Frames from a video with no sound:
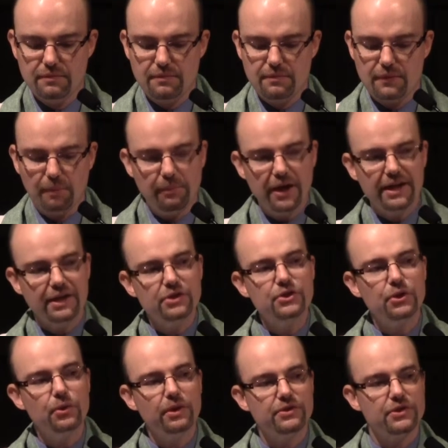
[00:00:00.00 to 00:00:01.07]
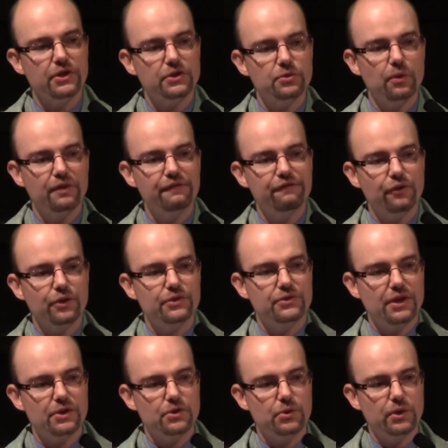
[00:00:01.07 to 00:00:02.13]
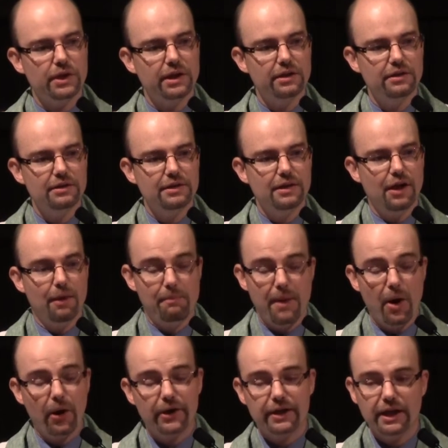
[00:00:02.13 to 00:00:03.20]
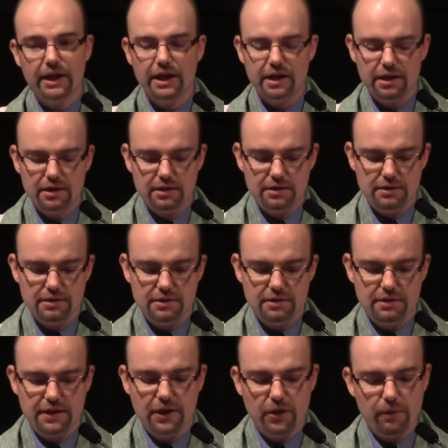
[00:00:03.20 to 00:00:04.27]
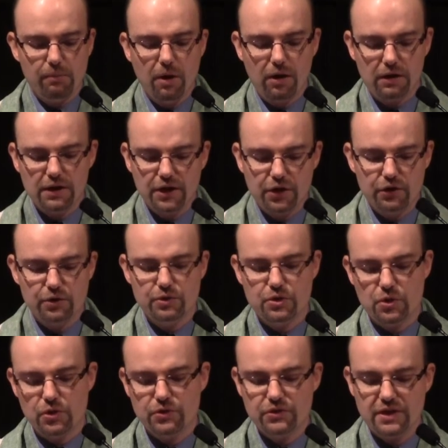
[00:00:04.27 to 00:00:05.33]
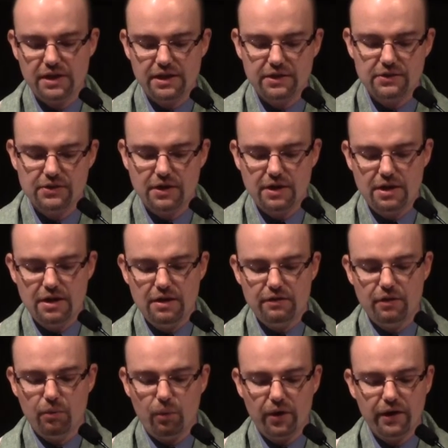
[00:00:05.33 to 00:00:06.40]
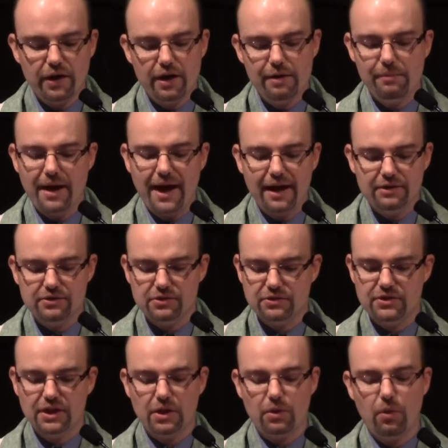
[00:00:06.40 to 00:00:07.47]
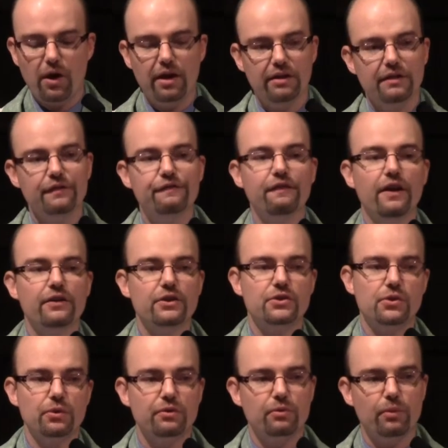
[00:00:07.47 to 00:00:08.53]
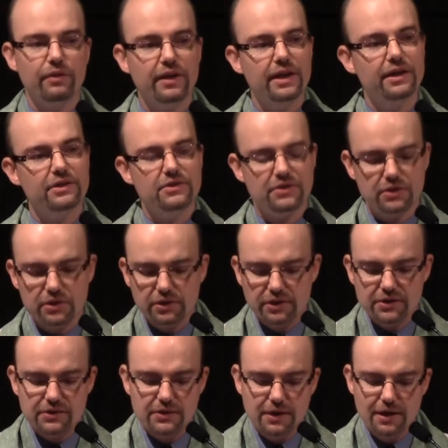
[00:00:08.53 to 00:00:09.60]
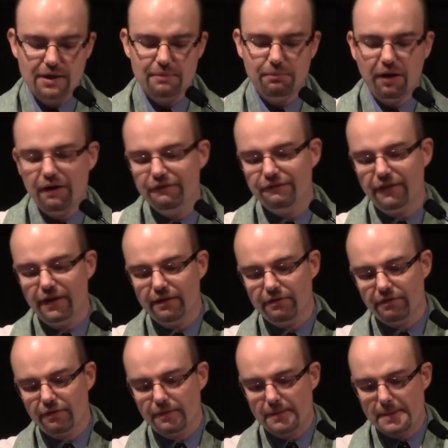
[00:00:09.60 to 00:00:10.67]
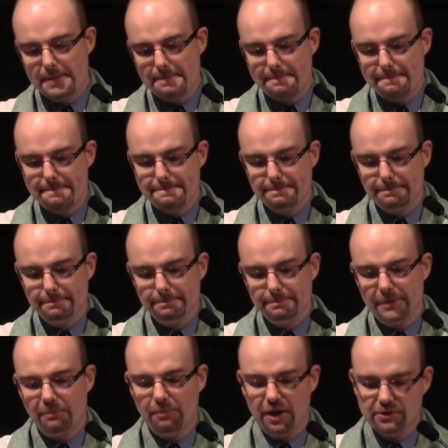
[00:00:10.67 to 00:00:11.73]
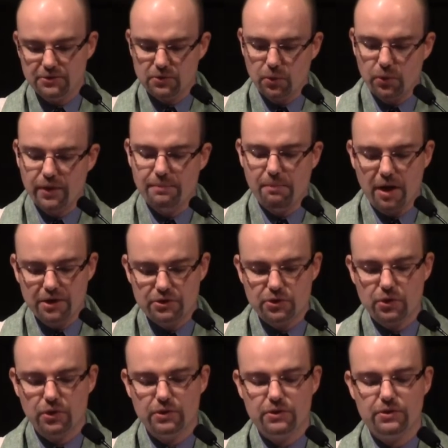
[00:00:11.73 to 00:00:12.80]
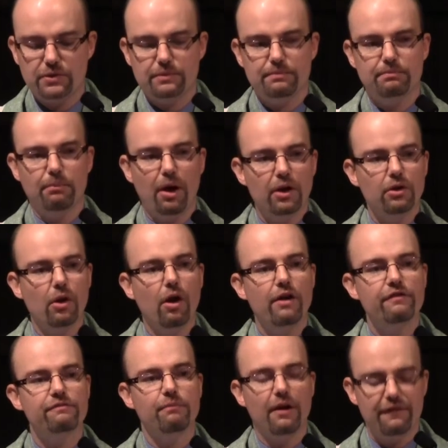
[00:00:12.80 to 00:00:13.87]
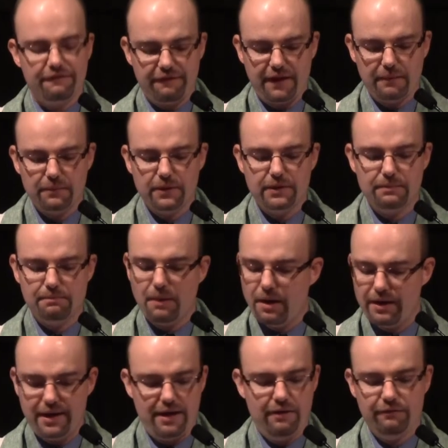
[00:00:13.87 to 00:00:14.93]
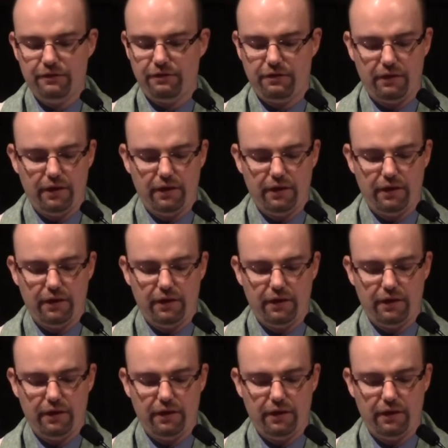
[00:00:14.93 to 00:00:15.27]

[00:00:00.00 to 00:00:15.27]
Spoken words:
My issue as a 21st century American here in Montclair, New Jersey, is that when I am asked to sit quietly and find the truth within, it still is my faith, my story, my church, my life, my family, my everything.